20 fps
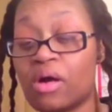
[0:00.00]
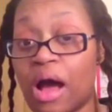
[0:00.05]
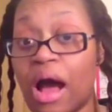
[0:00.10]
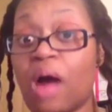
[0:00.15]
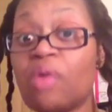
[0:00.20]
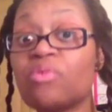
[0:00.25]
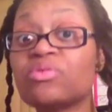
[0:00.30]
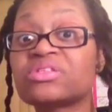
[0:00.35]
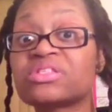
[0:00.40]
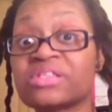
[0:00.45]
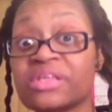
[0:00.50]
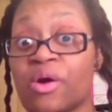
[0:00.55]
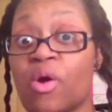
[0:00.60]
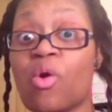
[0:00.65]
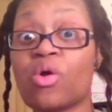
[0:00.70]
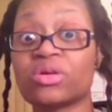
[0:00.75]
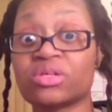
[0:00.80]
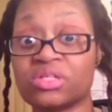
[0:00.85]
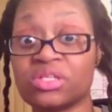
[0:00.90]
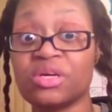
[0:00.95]
I was sleep
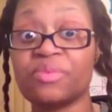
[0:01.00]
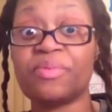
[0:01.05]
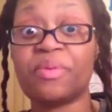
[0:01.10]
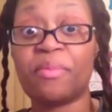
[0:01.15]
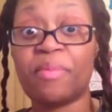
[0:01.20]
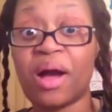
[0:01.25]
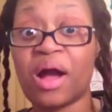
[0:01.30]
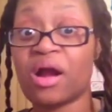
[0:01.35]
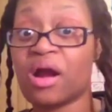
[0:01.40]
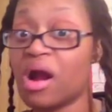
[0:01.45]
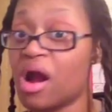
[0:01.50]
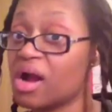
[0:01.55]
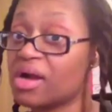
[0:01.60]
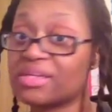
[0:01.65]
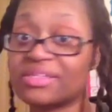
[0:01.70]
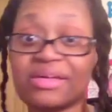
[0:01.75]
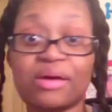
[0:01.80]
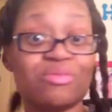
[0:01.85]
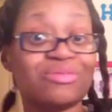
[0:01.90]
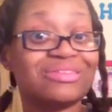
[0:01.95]
or asleep in my car
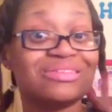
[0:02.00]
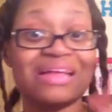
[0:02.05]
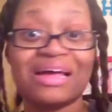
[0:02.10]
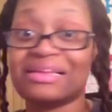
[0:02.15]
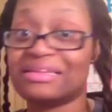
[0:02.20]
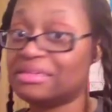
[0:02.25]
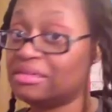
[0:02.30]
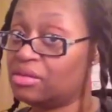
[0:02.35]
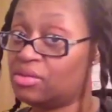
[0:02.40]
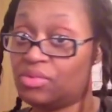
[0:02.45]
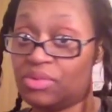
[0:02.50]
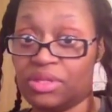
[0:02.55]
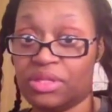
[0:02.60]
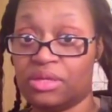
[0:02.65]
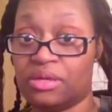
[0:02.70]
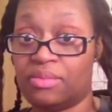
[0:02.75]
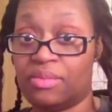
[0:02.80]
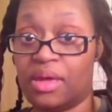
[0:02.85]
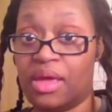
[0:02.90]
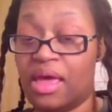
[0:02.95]
because I was not dealing with
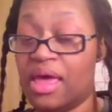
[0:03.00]
them.